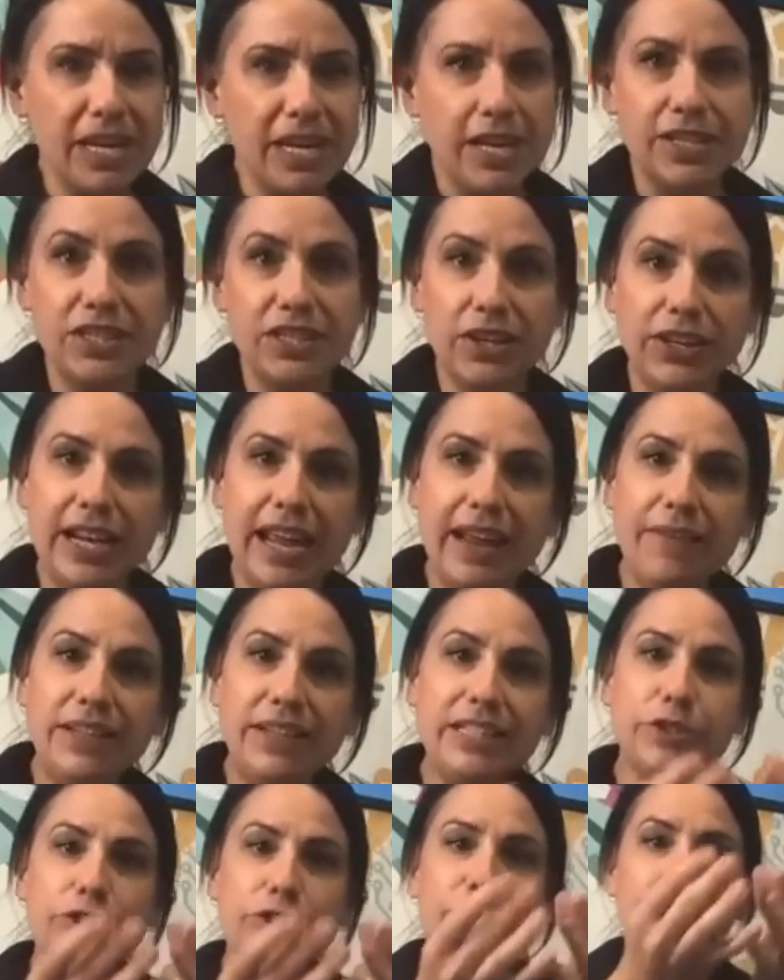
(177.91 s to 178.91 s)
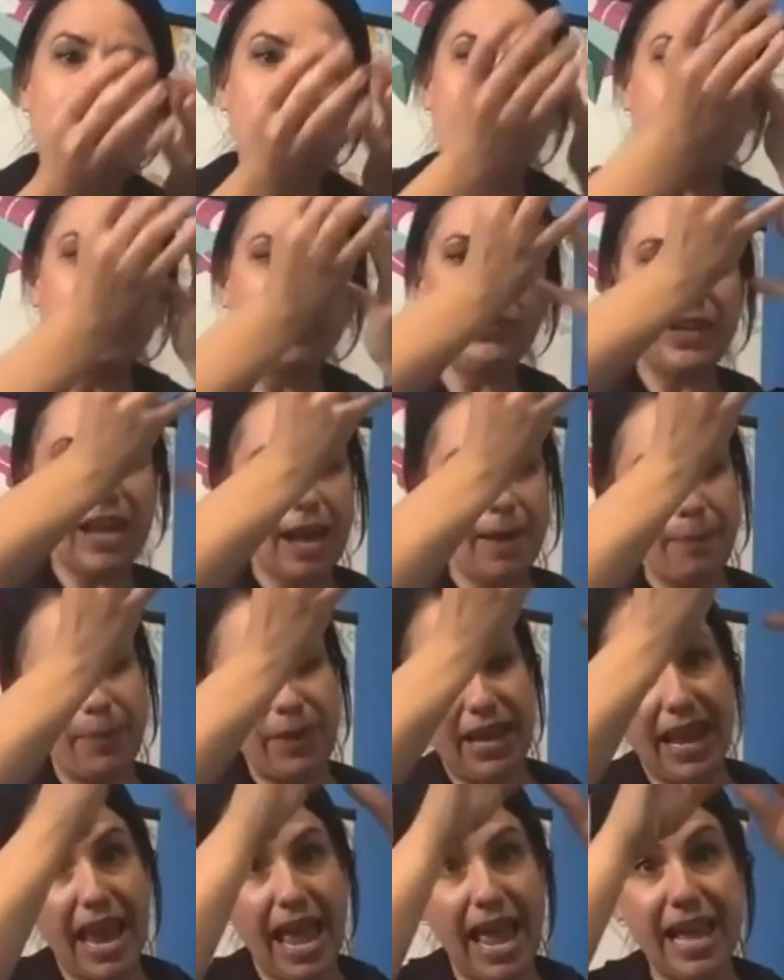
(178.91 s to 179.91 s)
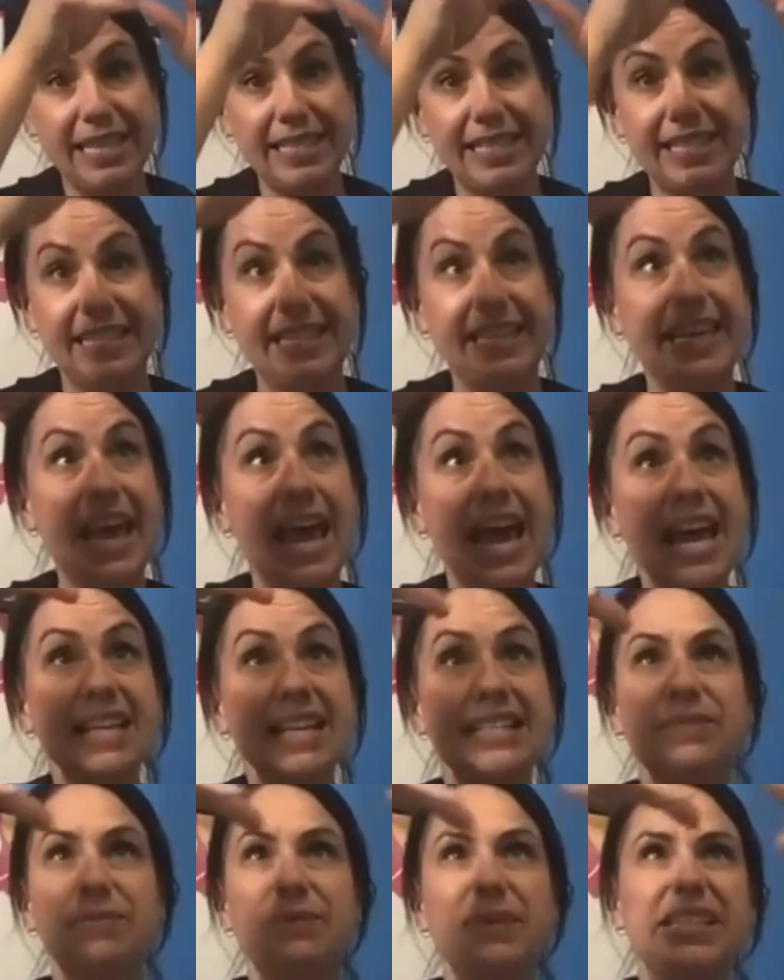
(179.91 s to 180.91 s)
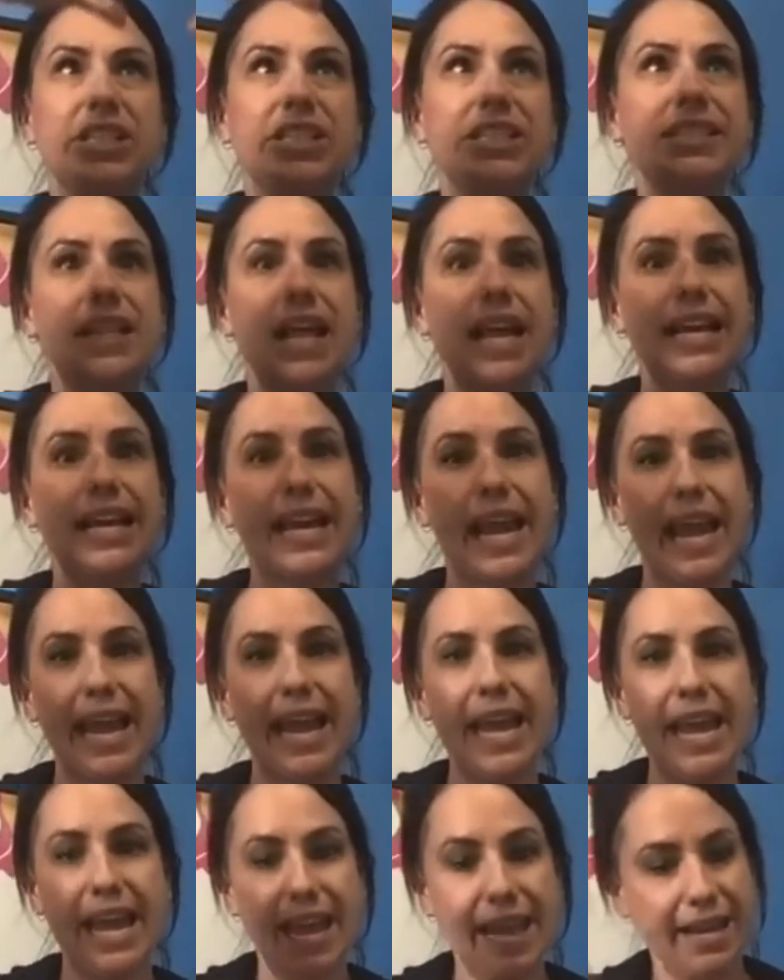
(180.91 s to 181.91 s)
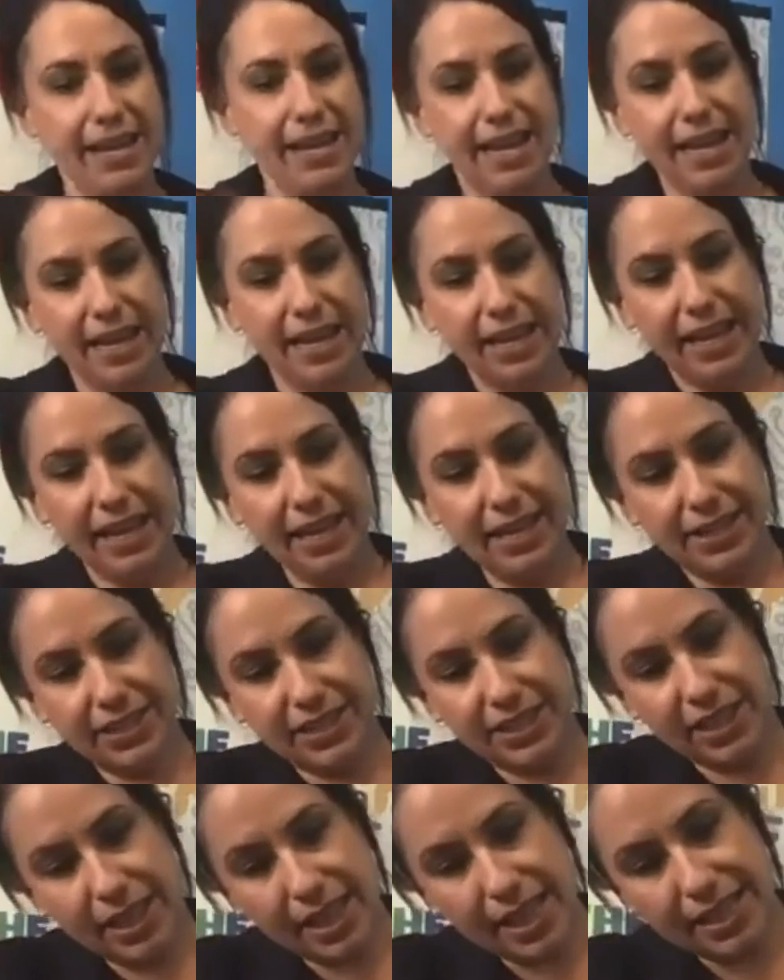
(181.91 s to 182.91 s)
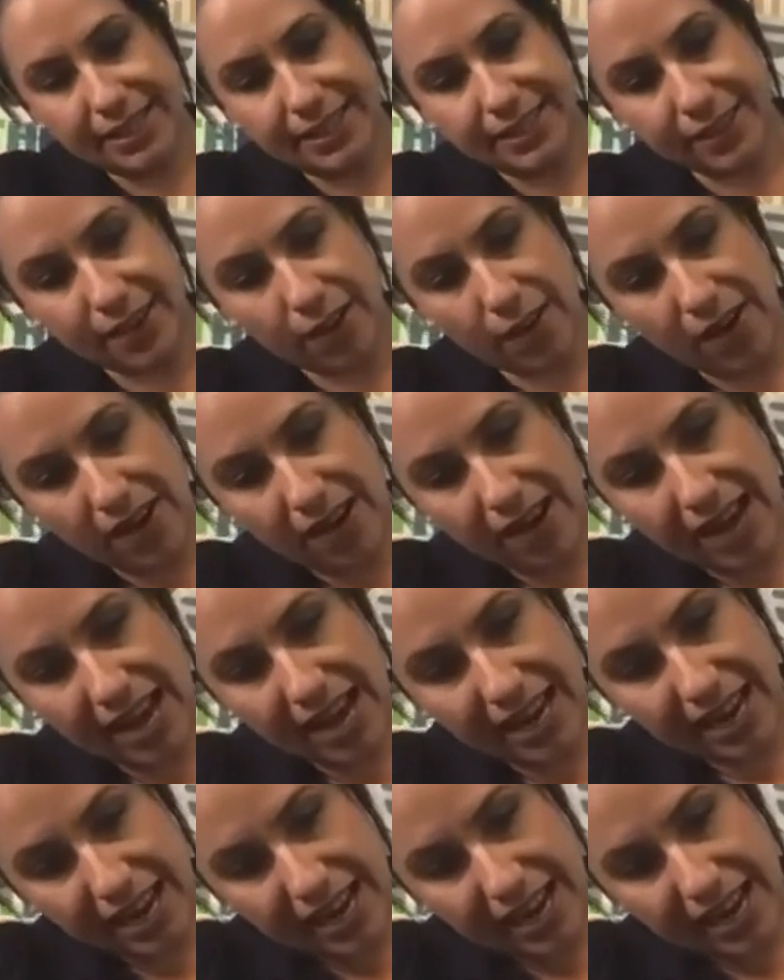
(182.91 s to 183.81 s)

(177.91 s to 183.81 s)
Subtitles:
So now it's traveled up as gas, which is like air, into the sky.